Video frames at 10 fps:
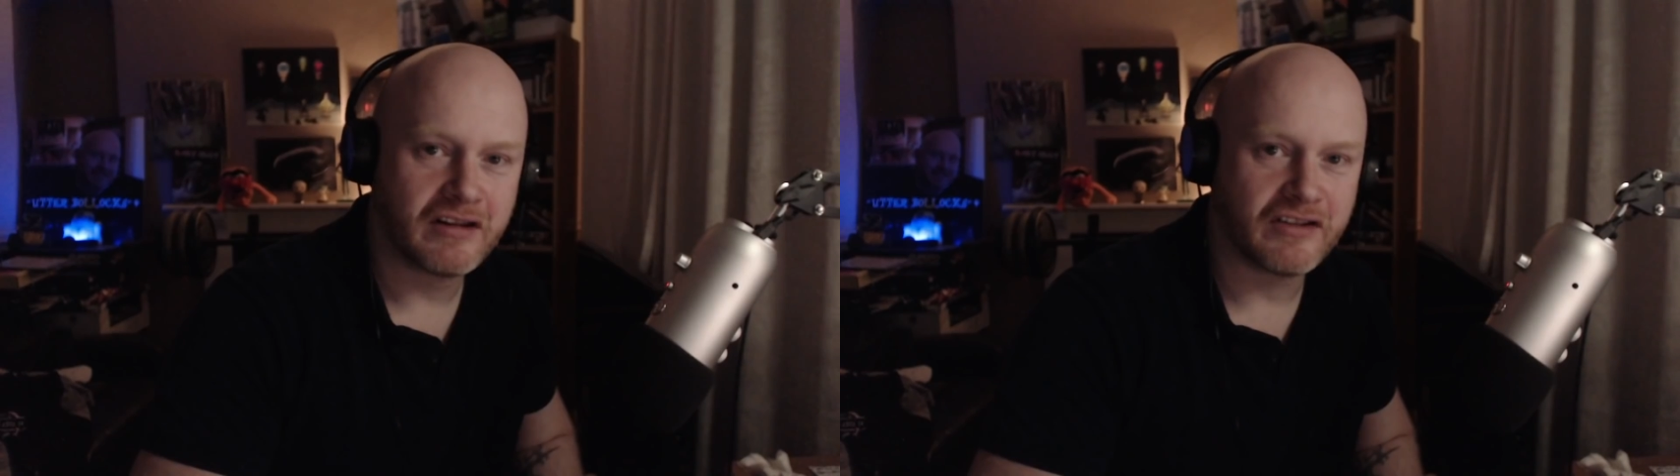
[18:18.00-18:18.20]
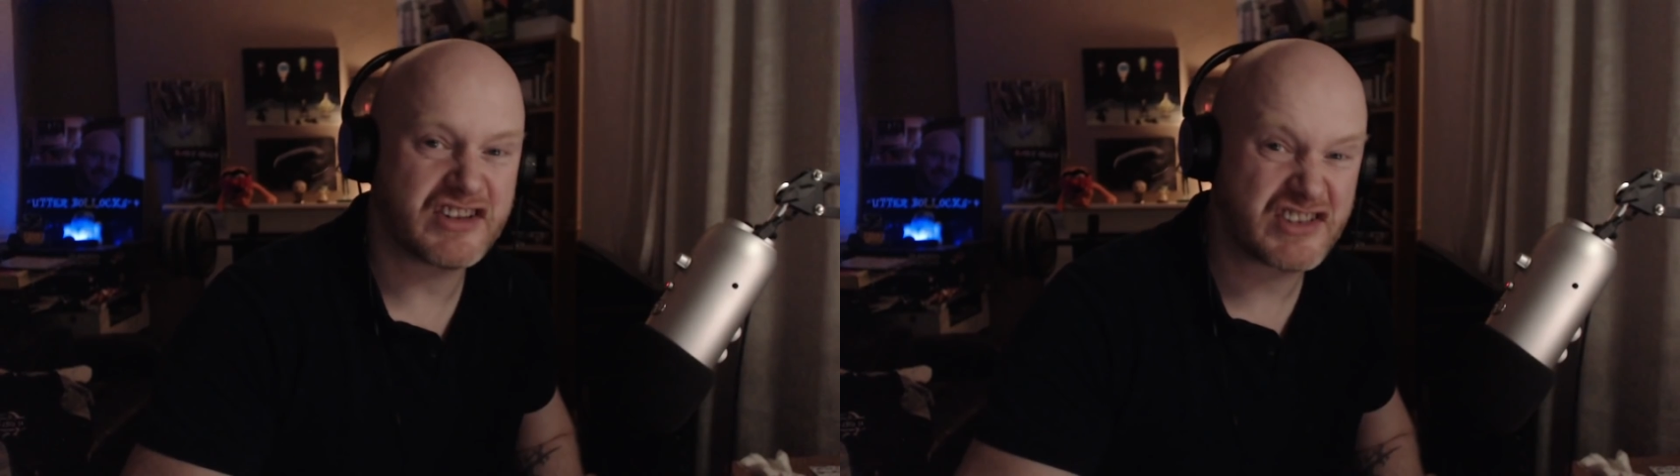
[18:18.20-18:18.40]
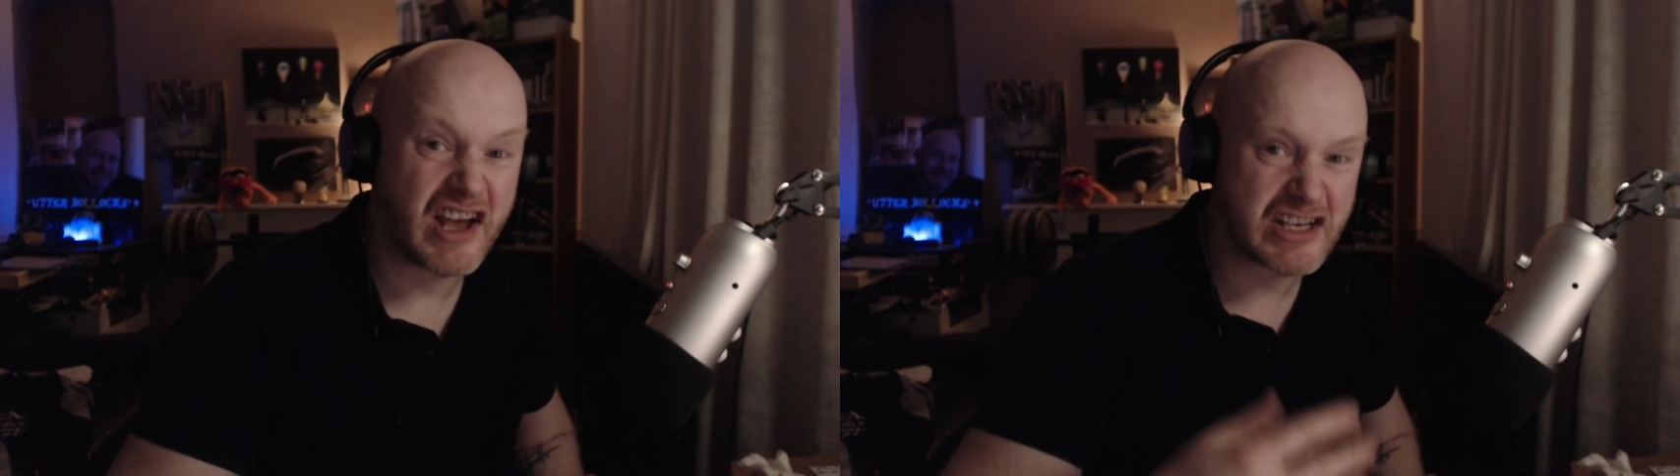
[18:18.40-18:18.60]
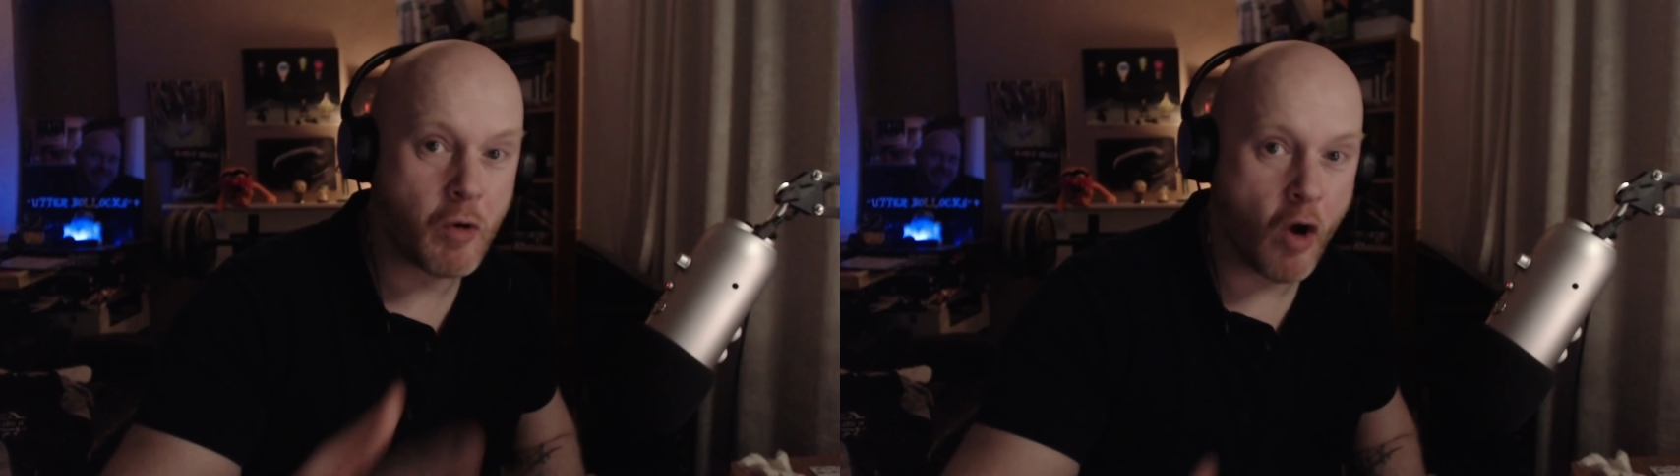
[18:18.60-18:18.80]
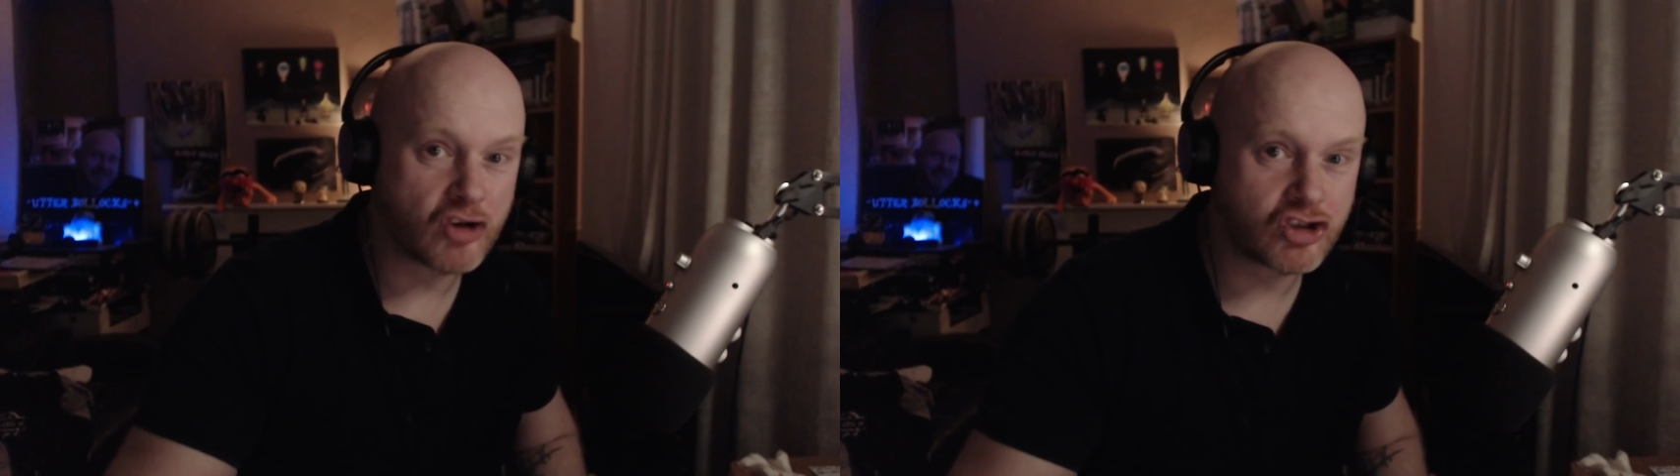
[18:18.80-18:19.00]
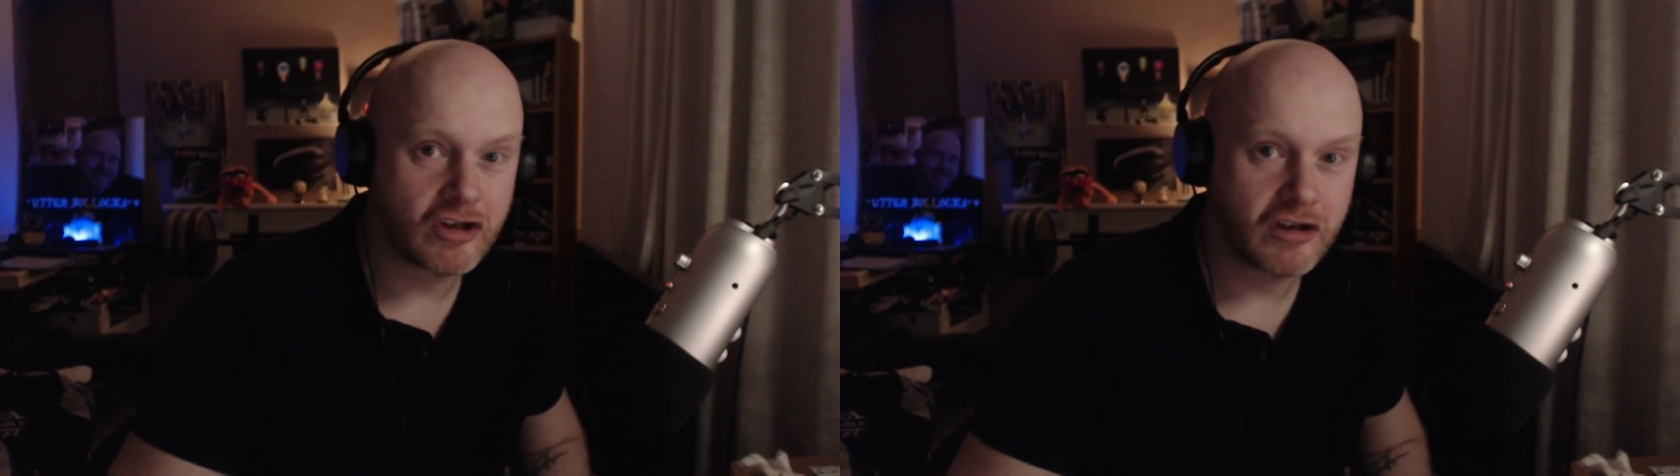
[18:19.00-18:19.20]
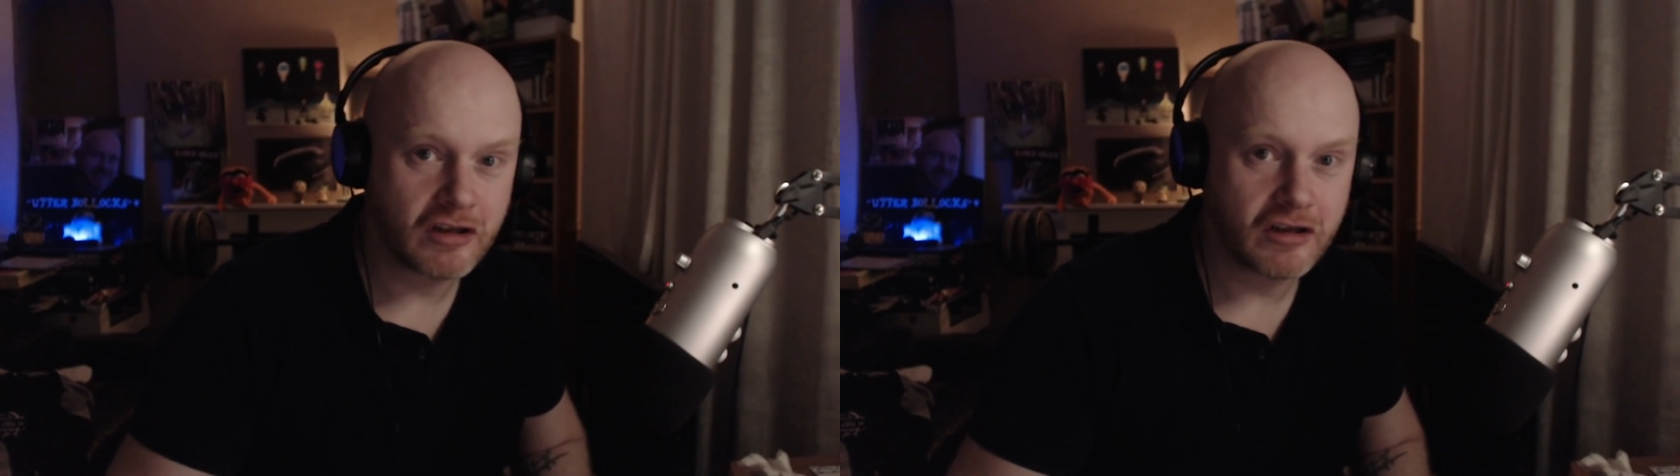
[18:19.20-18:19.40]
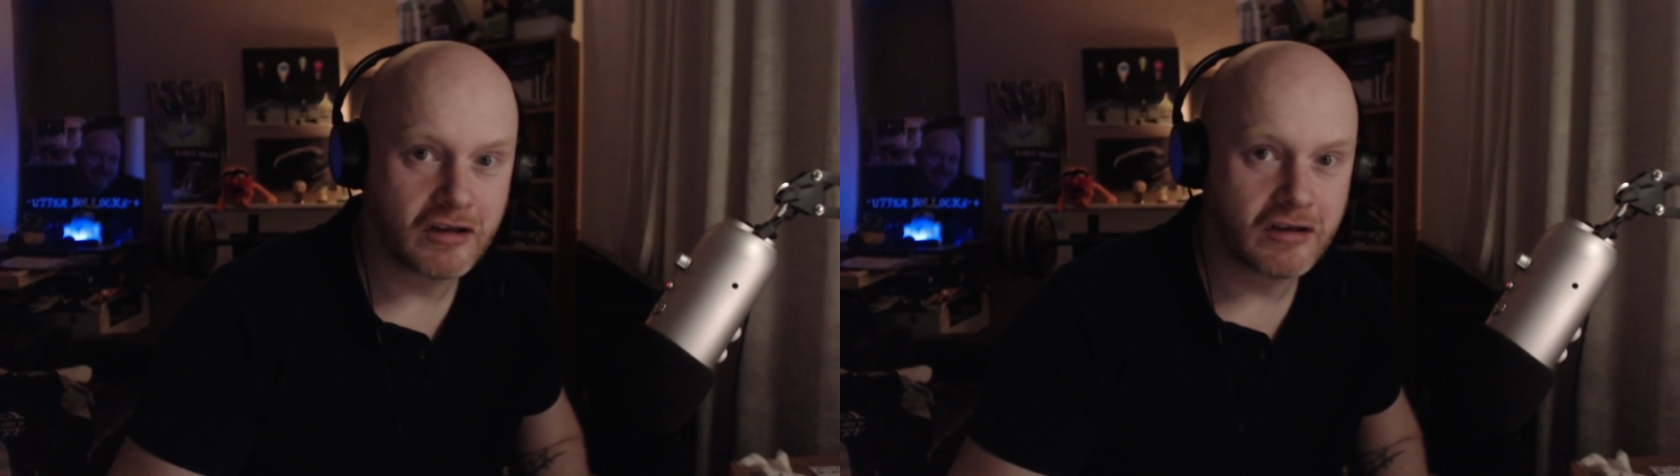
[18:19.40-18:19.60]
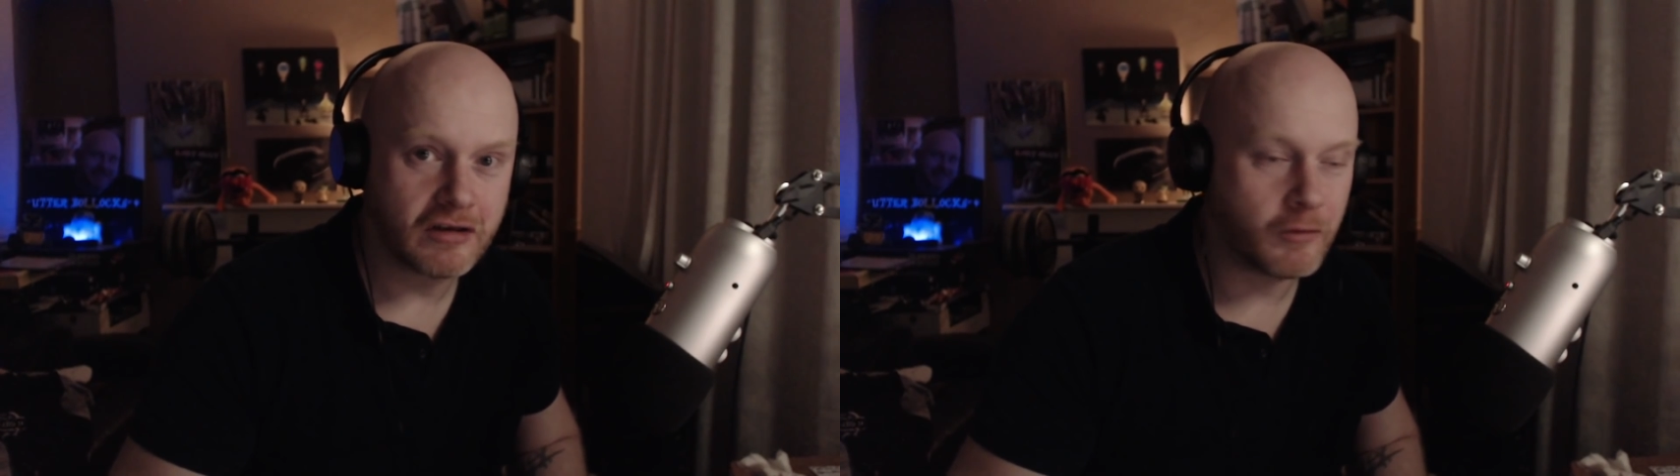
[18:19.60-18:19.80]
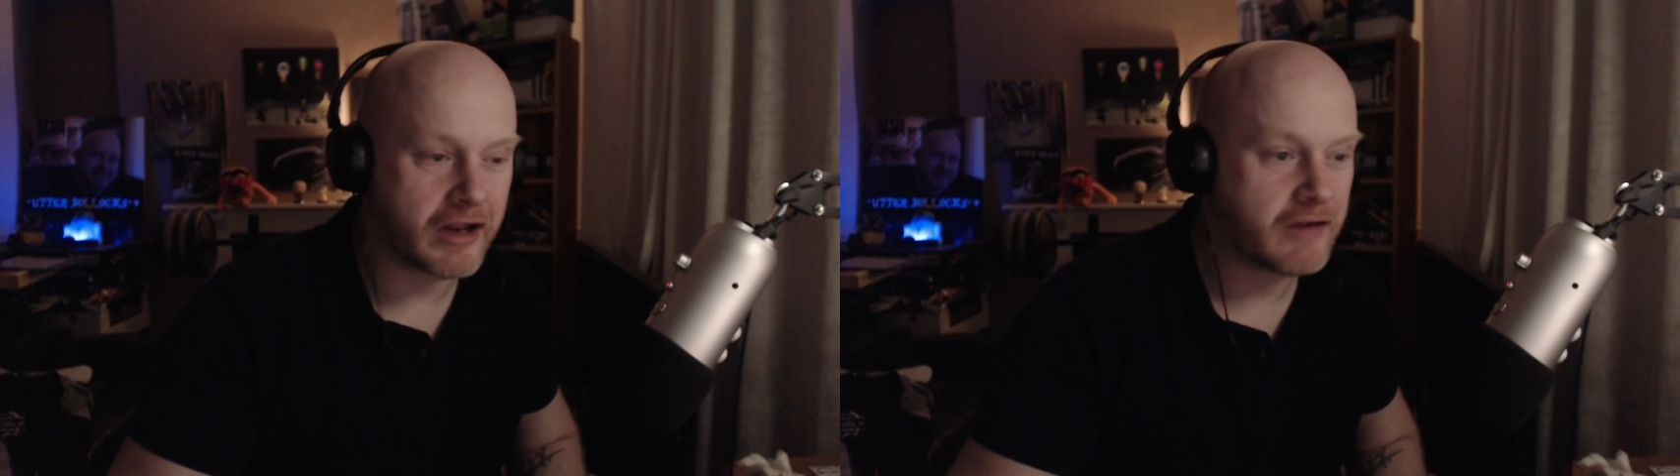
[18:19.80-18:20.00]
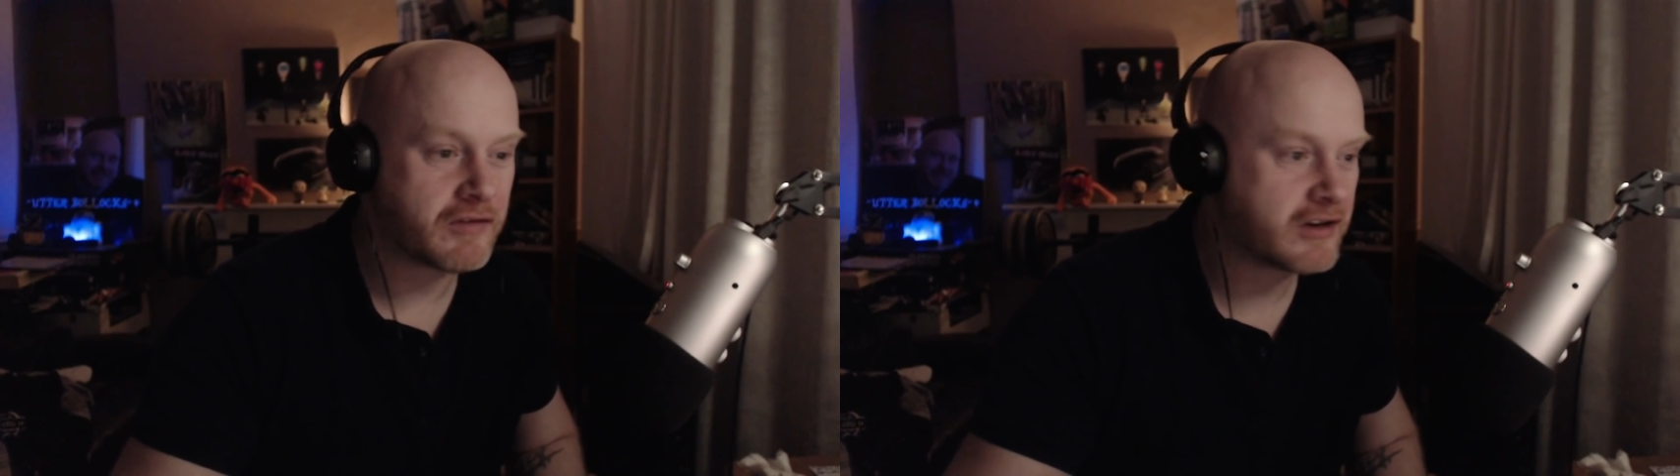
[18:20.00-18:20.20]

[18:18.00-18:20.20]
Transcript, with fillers: the Sasquatch, whatever